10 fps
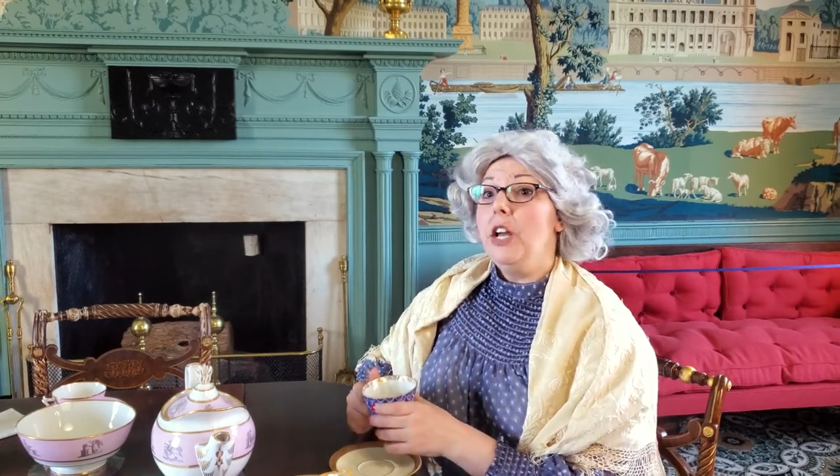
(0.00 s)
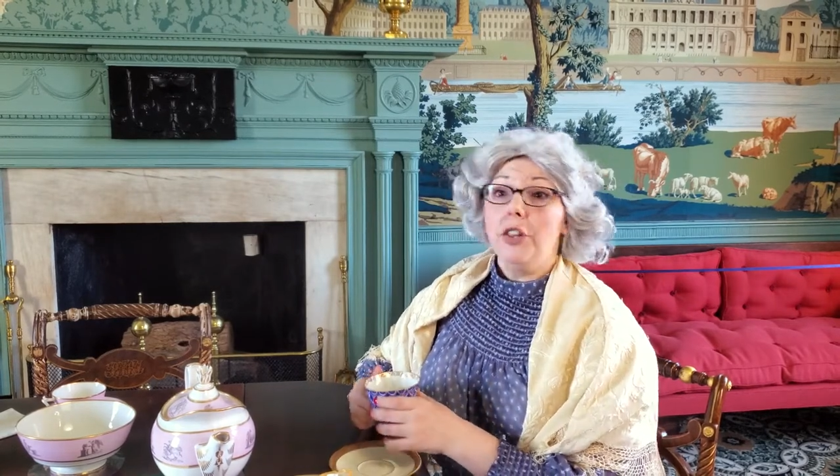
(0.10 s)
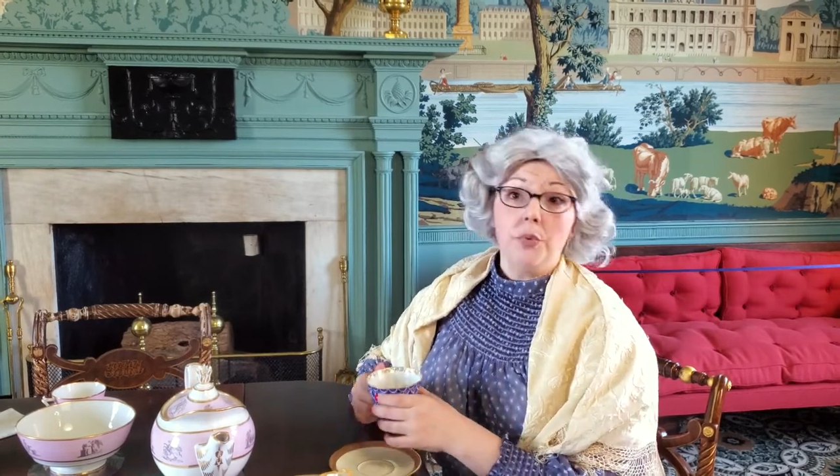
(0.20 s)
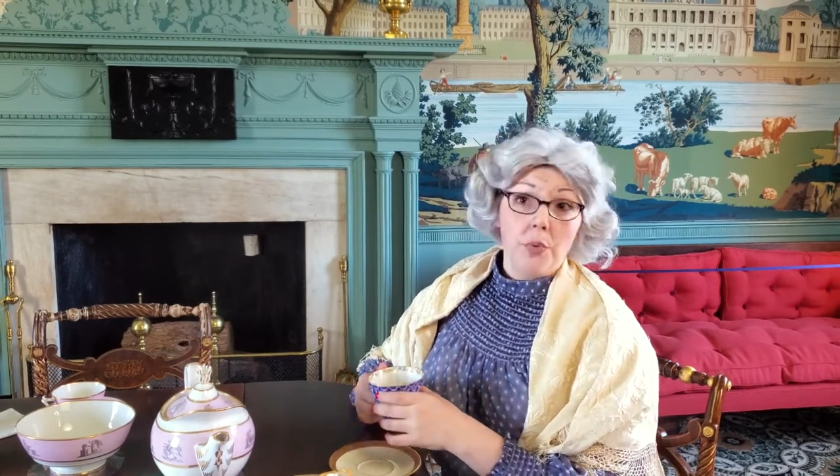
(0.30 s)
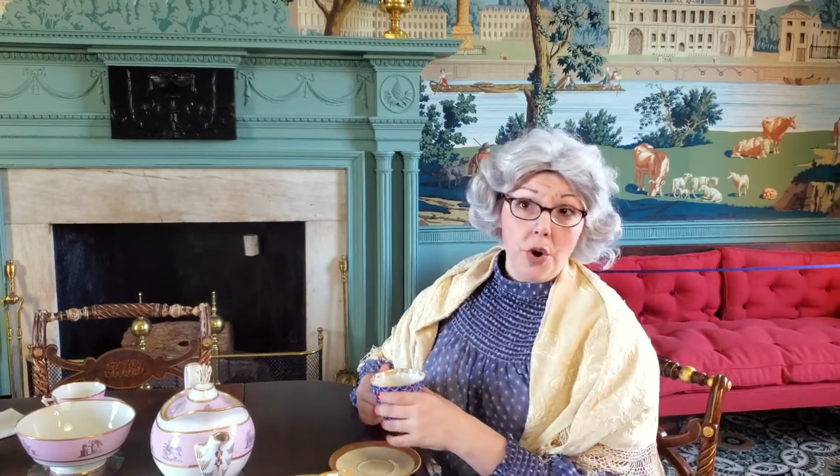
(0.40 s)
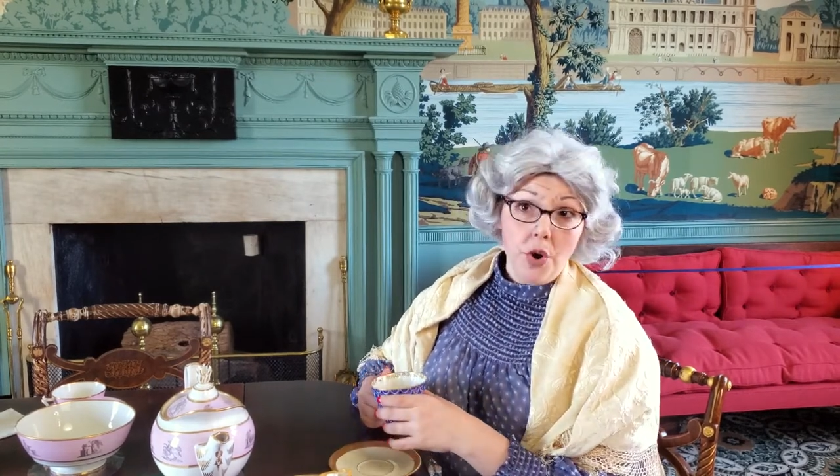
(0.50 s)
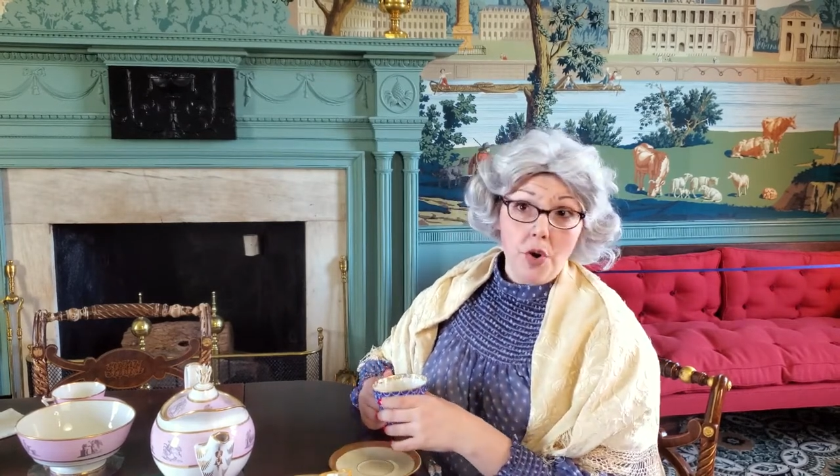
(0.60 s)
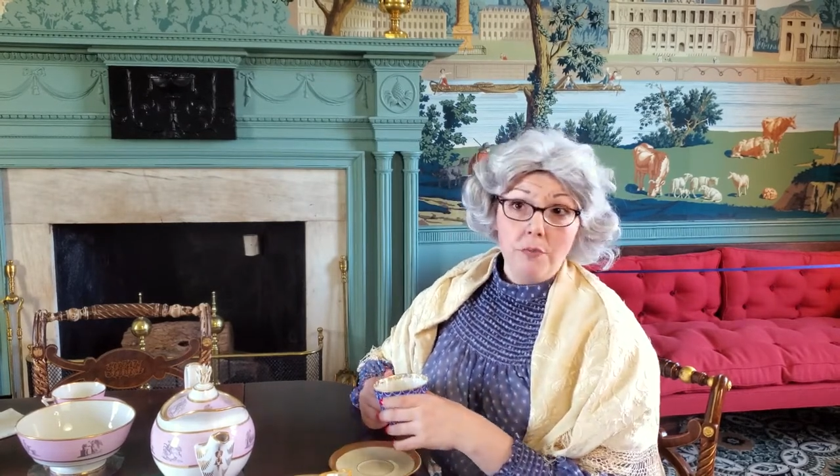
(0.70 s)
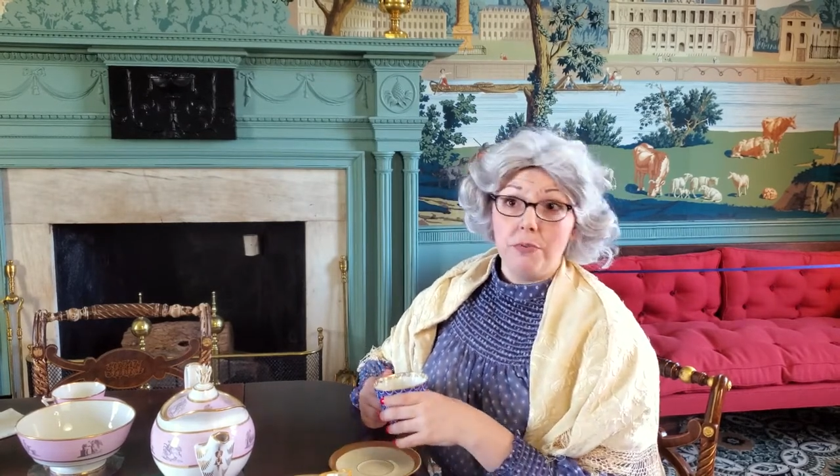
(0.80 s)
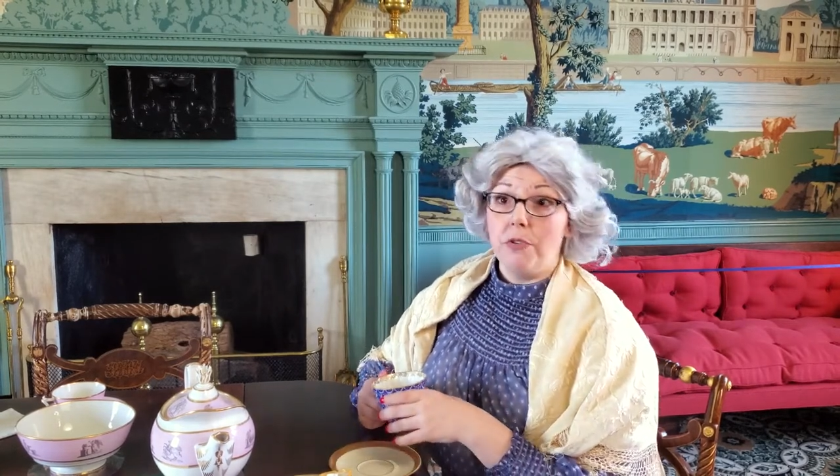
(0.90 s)
The
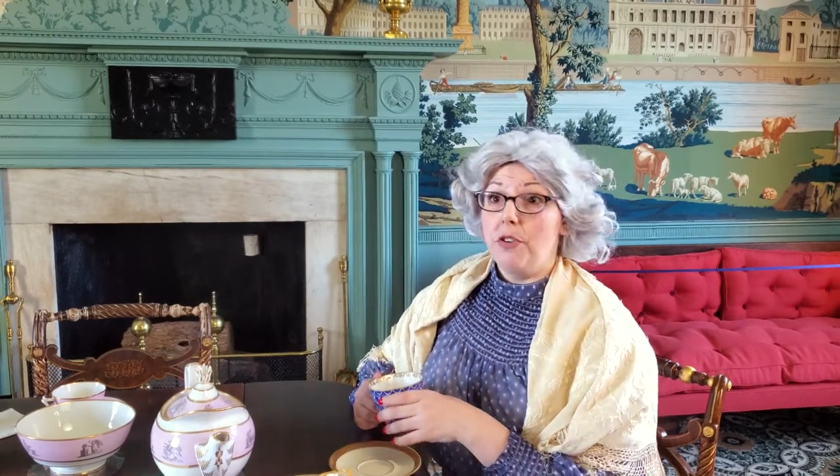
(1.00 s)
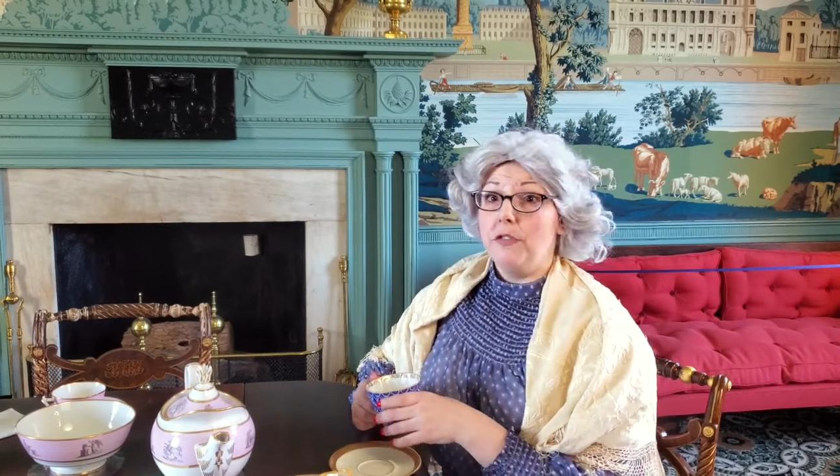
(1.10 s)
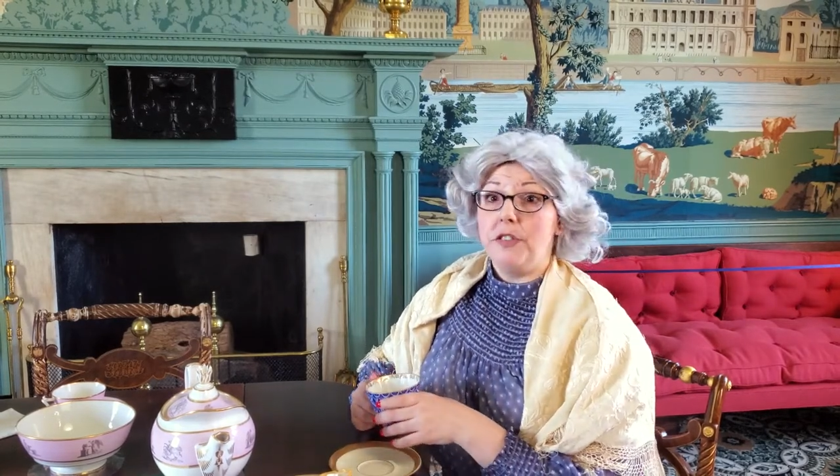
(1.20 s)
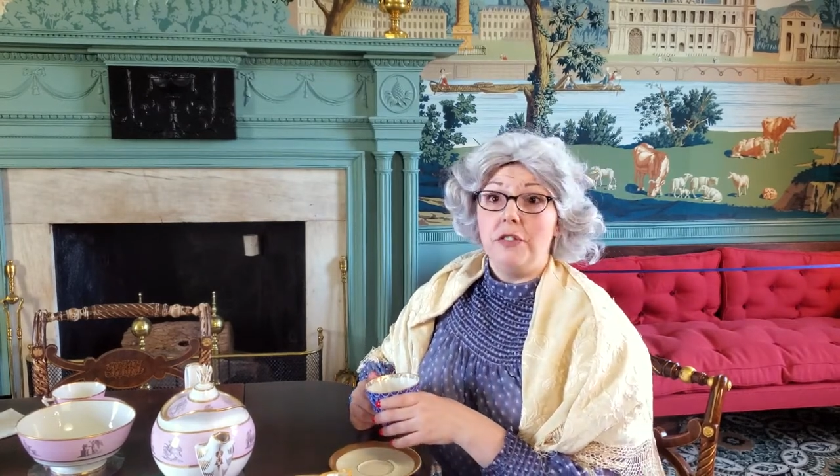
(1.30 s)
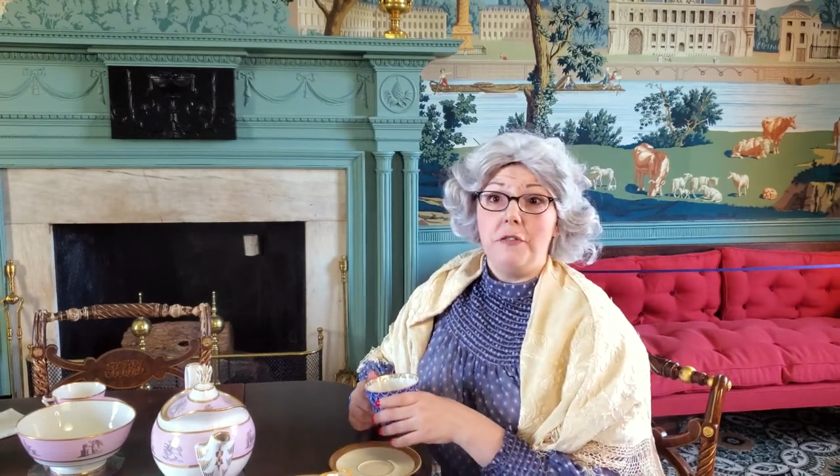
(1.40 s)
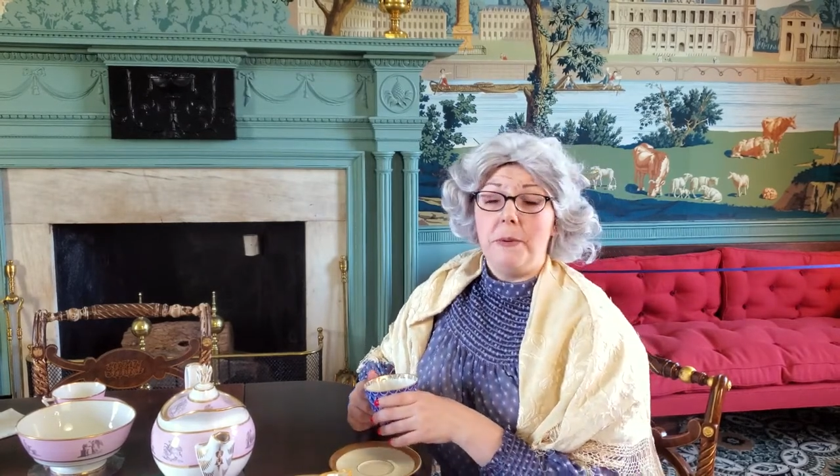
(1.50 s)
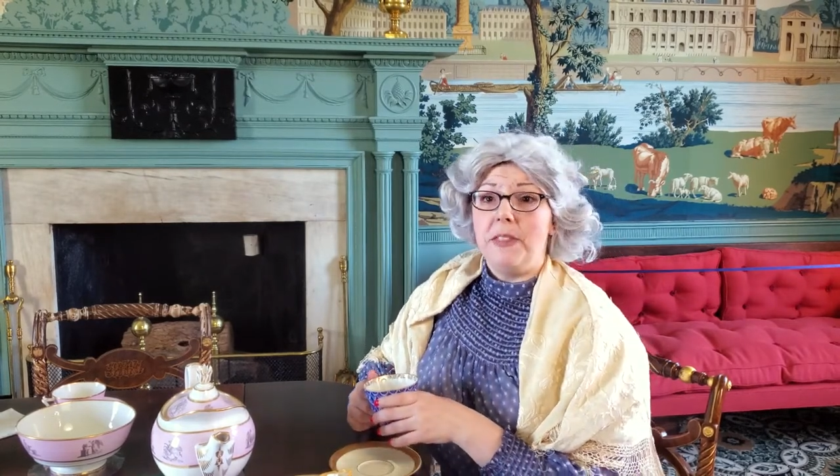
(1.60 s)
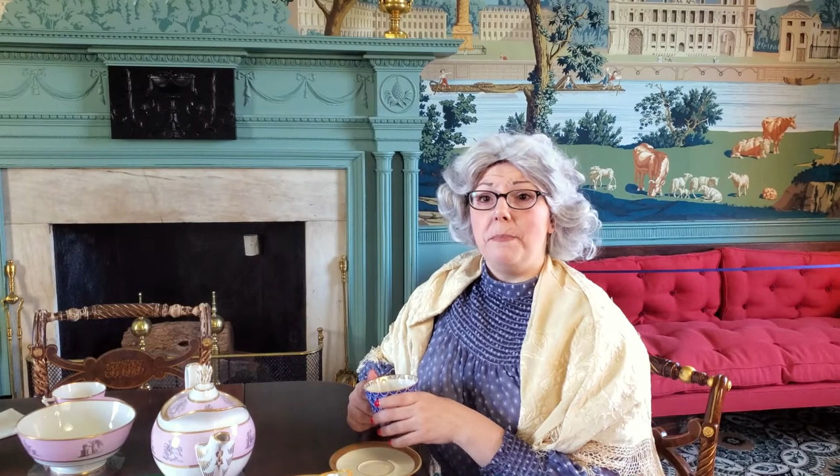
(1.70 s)
room proved to have been